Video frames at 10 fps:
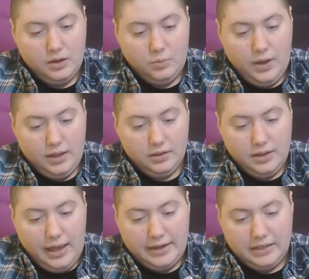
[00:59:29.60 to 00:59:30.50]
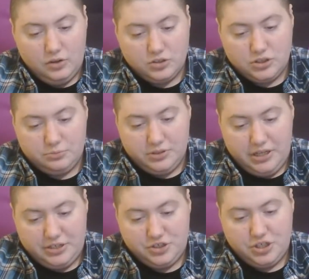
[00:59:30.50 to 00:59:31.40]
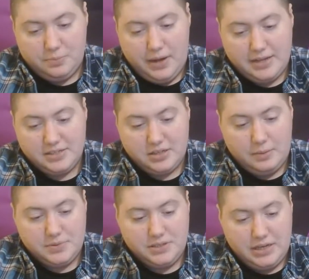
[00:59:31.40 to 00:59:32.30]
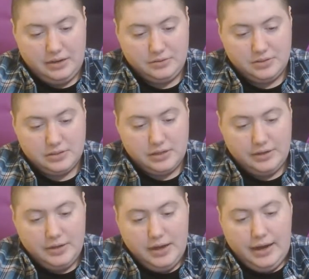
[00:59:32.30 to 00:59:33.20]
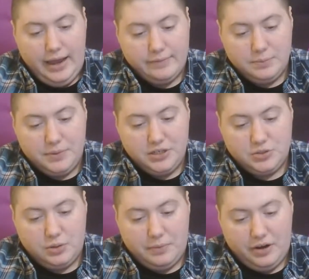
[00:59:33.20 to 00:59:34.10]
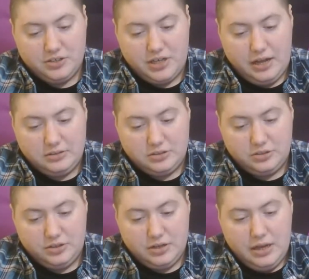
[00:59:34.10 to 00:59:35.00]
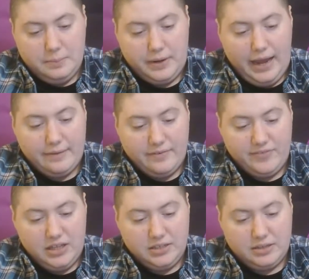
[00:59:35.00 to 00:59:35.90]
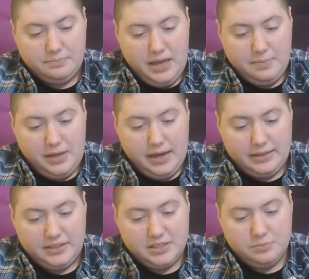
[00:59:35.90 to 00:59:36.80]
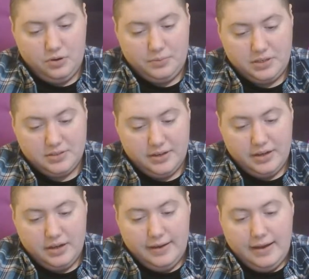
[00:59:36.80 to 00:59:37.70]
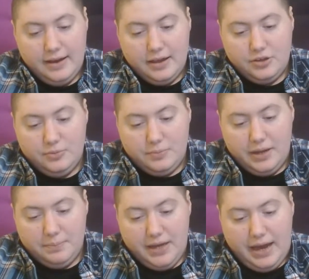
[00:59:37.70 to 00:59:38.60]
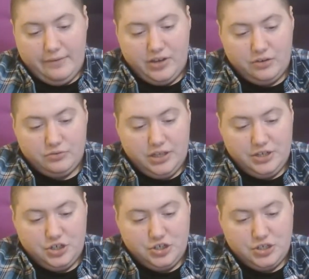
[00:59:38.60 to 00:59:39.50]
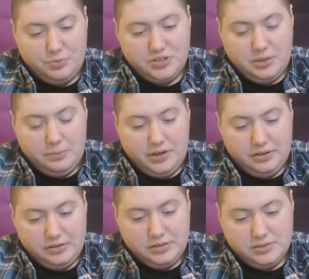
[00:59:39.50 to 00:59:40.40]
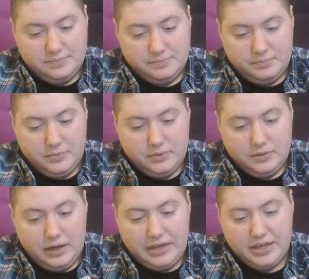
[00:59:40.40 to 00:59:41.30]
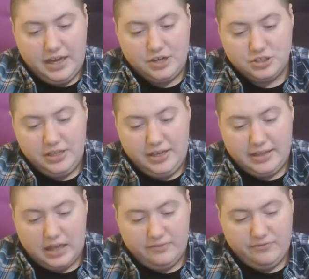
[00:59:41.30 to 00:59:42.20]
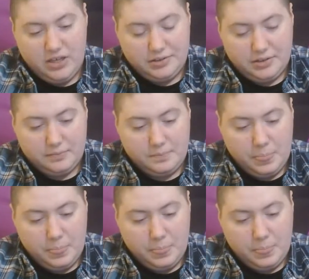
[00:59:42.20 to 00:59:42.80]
Well, any long term relationship has its ups and downs. I haven't been to a marriage counselor, but I have a feeling that maybe, at this moment, you might be having a relationship with someone else. I occasionally get that feeling.